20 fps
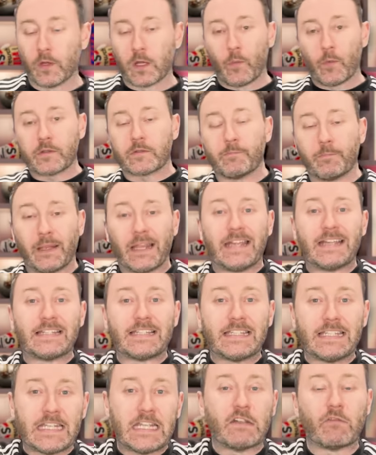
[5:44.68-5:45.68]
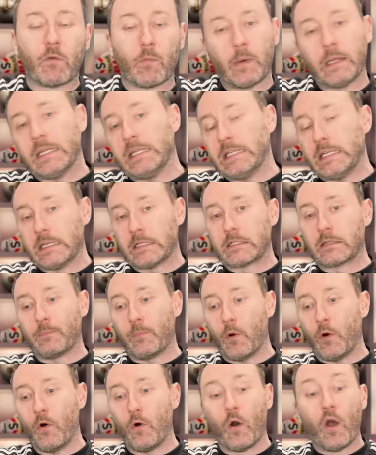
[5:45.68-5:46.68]
There wasn't players near him when he needed
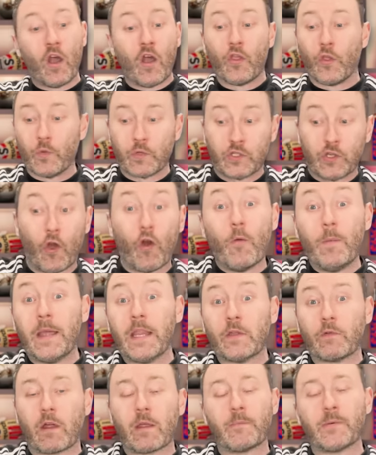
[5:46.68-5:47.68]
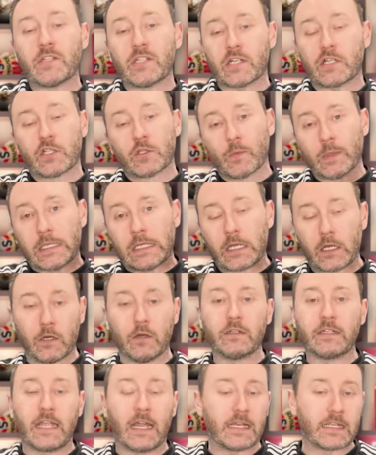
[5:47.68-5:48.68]
support. There was nobody in the right positions when he
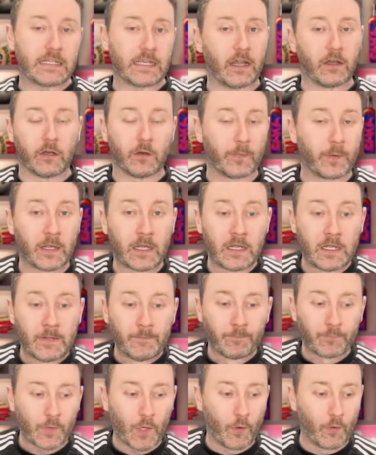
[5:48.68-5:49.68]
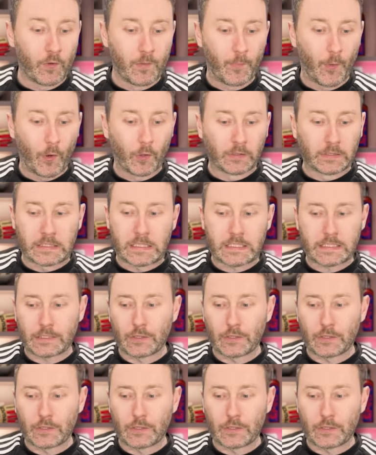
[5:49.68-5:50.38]
could get his head up on the ball. It just